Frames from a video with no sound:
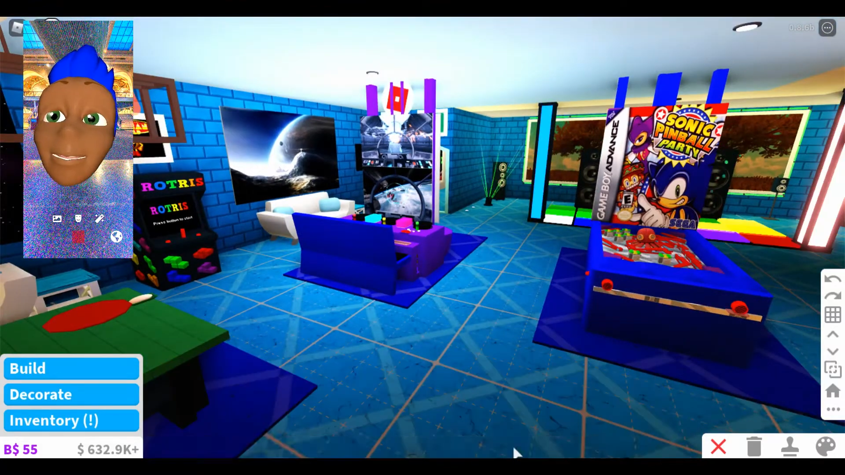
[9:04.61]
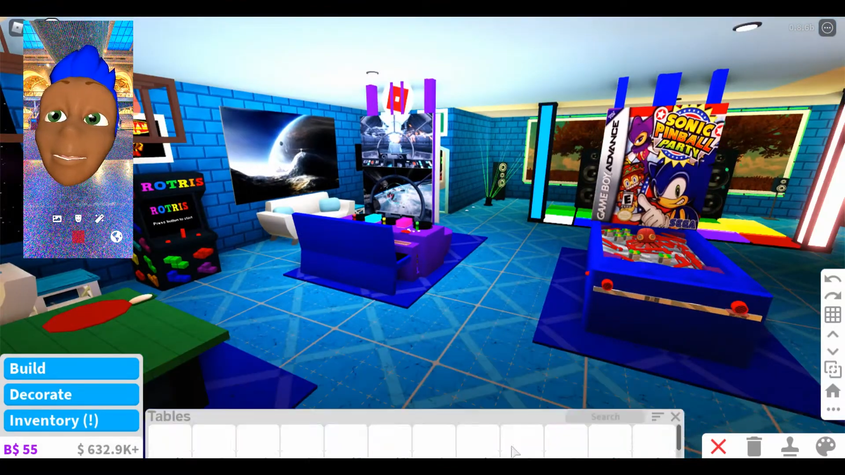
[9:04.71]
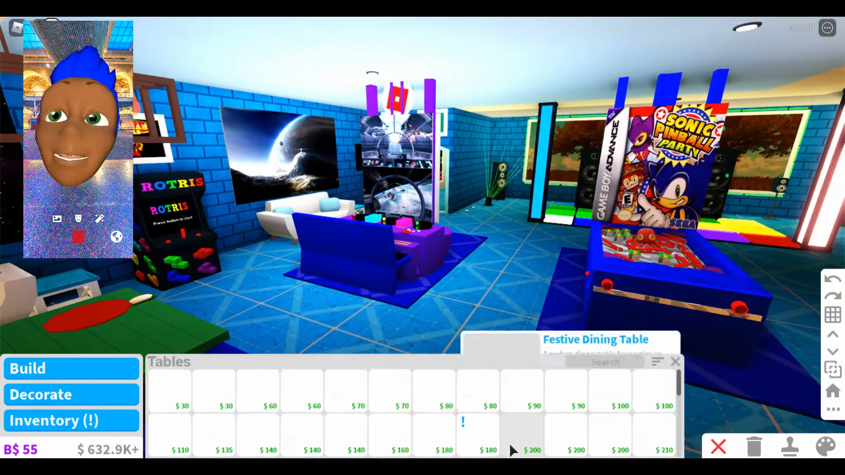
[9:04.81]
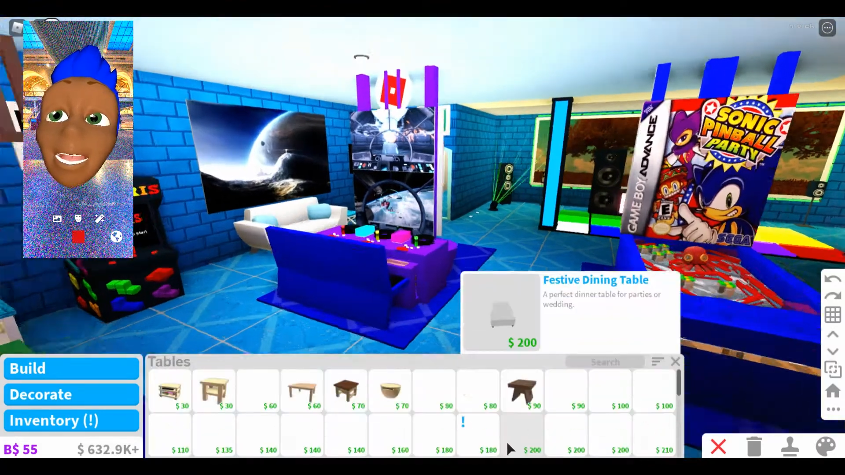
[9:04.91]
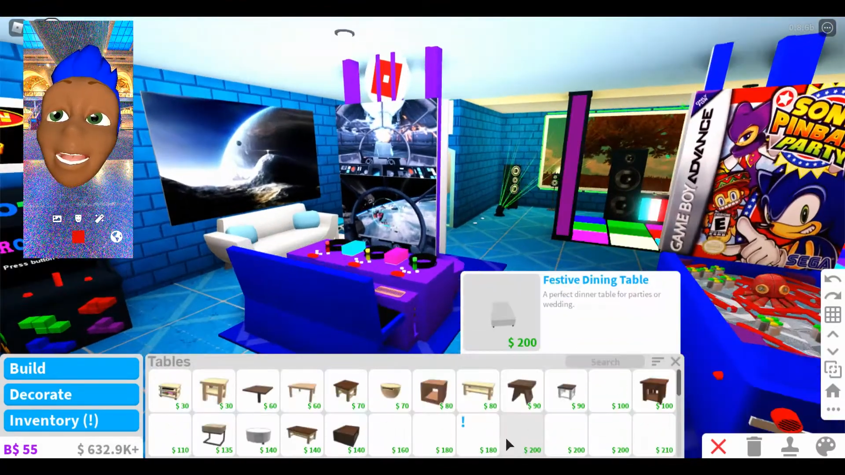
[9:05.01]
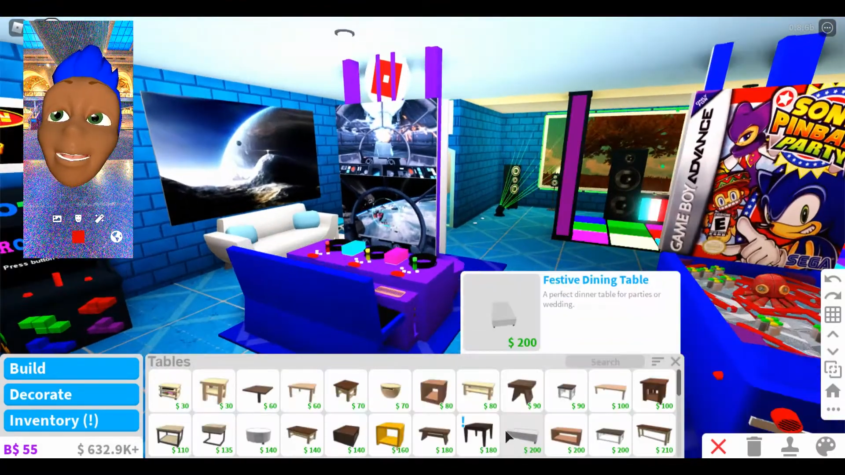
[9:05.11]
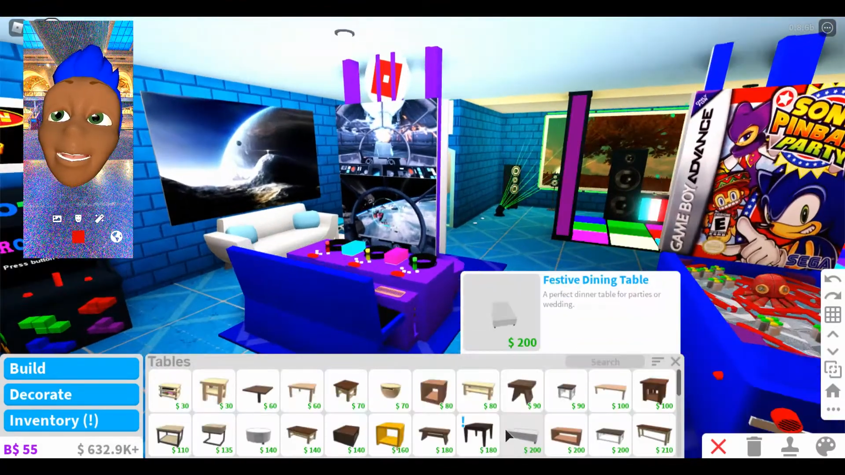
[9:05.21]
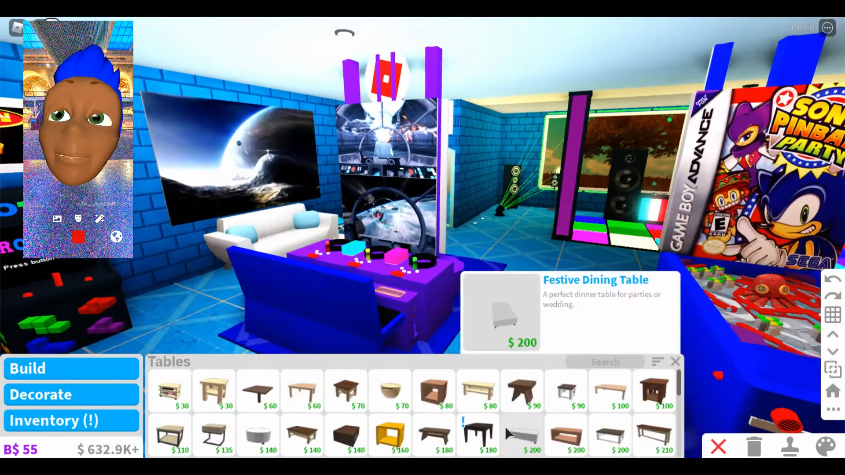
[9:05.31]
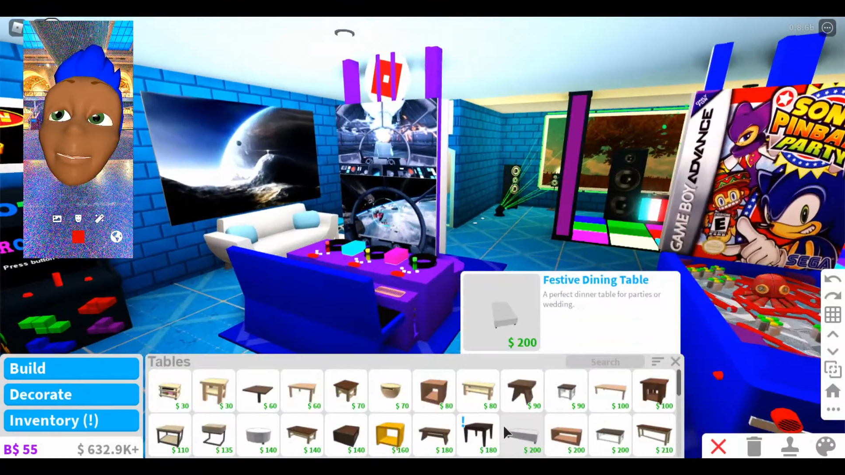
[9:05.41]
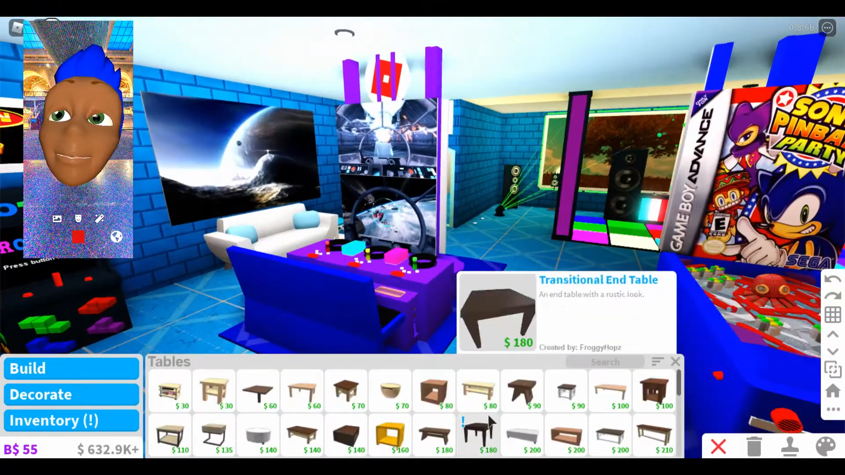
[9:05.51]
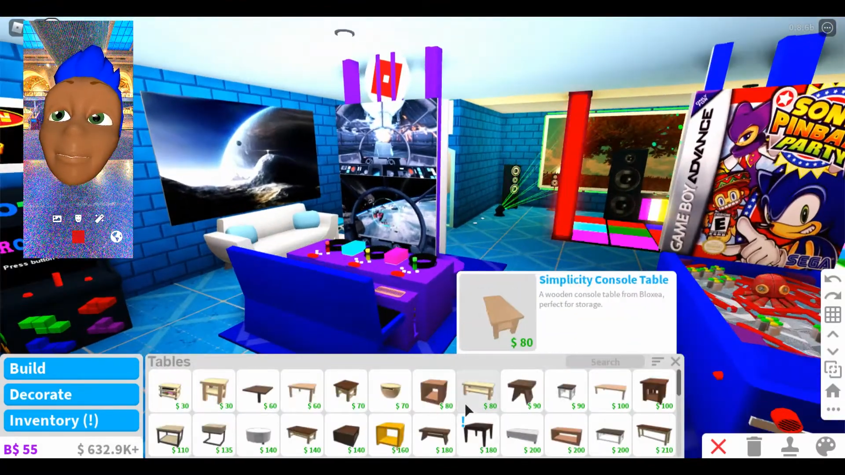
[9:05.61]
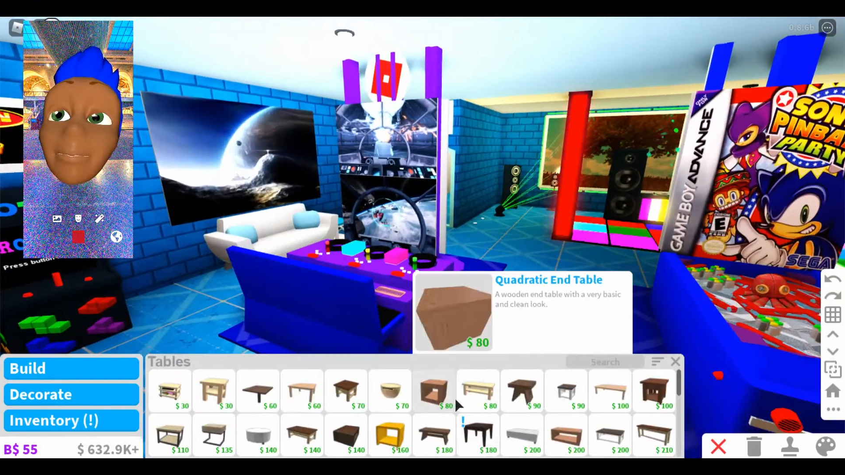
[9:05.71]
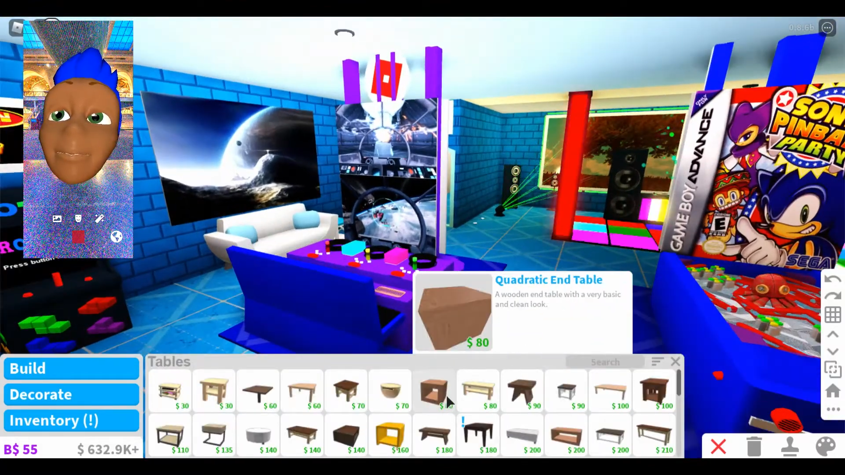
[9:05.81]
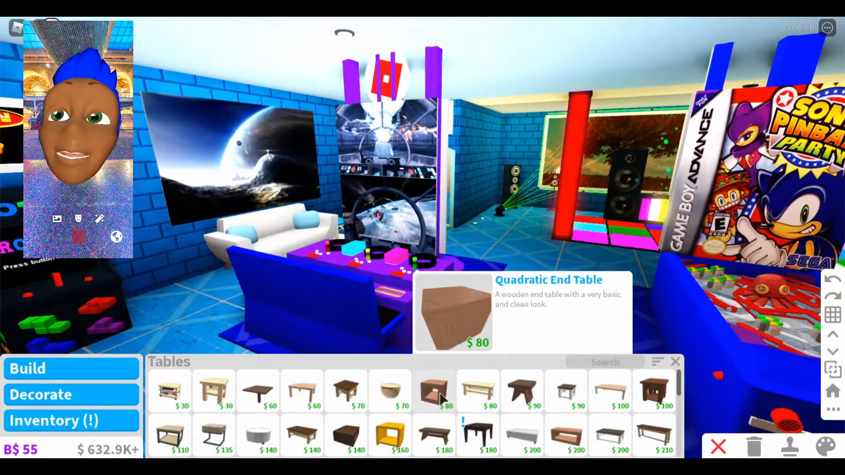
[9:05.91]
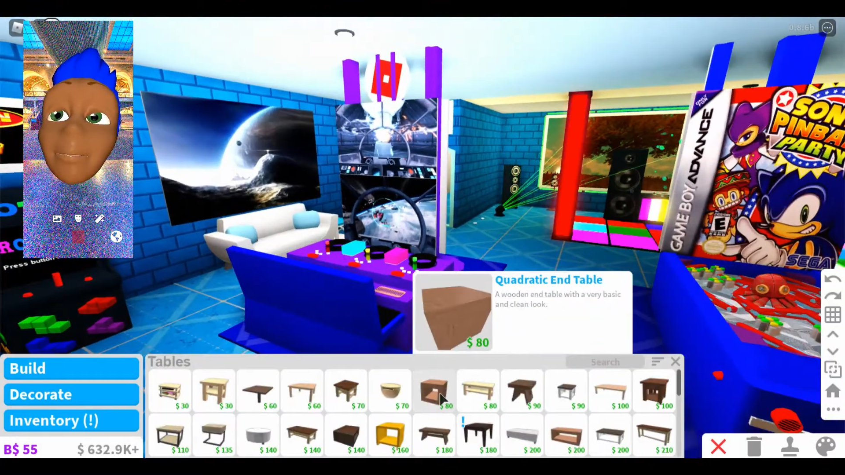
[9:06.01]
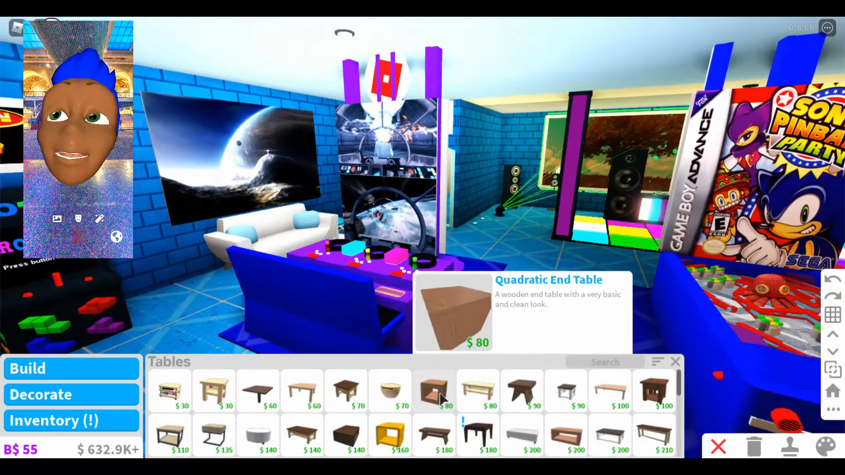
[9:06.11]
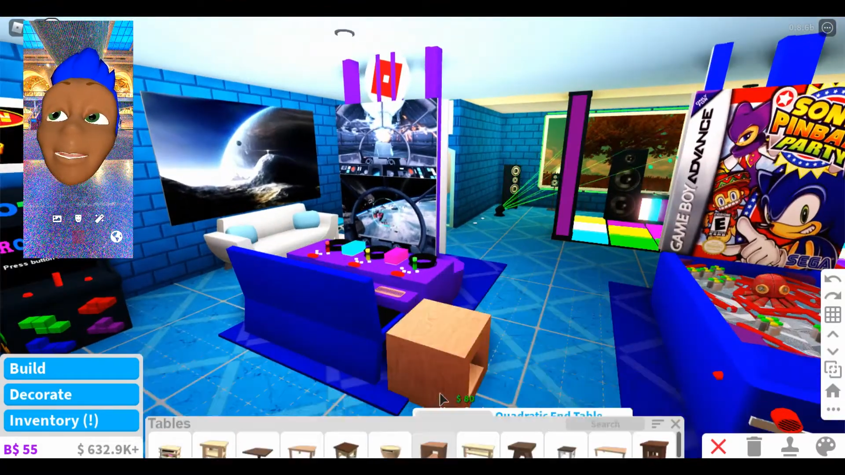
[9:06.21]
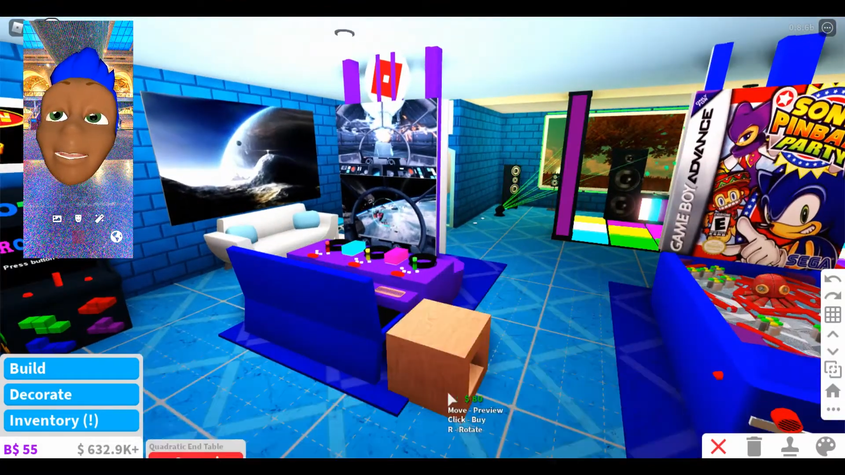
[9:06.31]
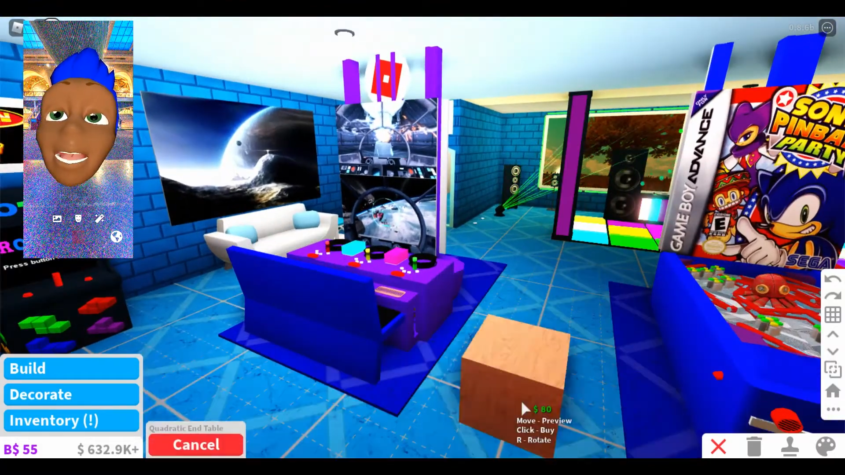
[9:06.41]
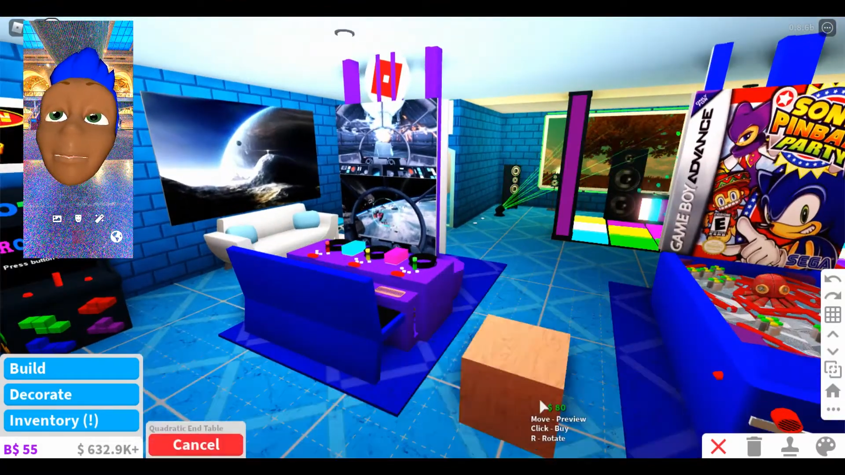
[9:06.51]
Quadratic end table is by the
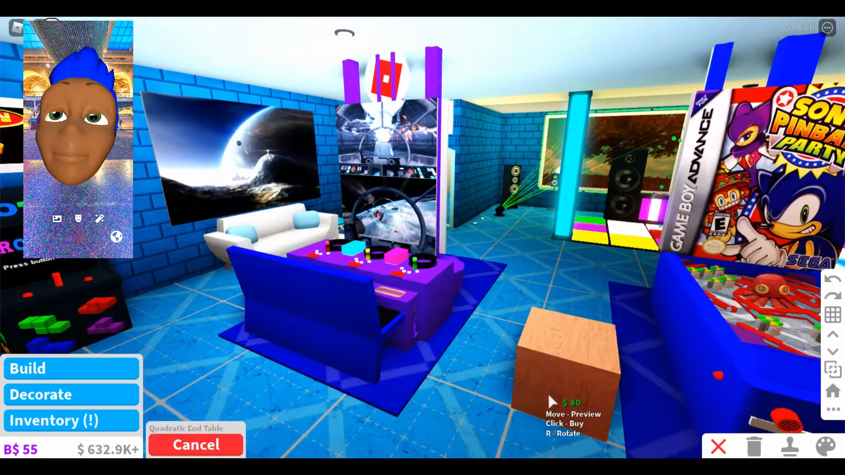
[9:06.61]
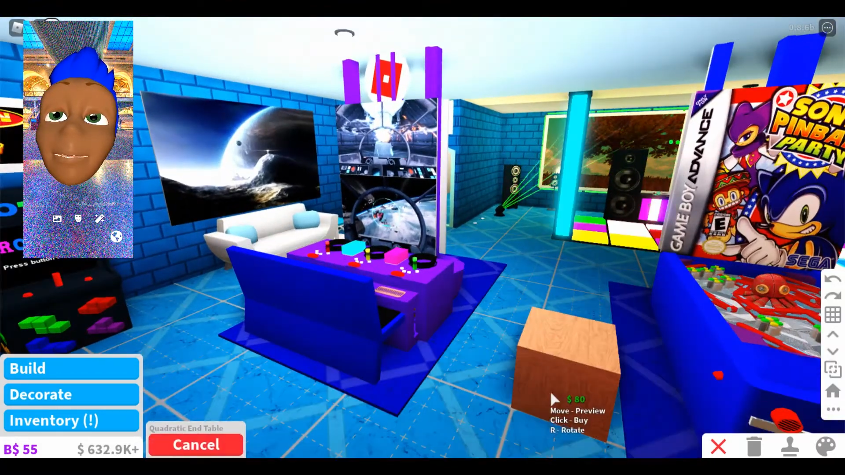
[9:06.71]
top.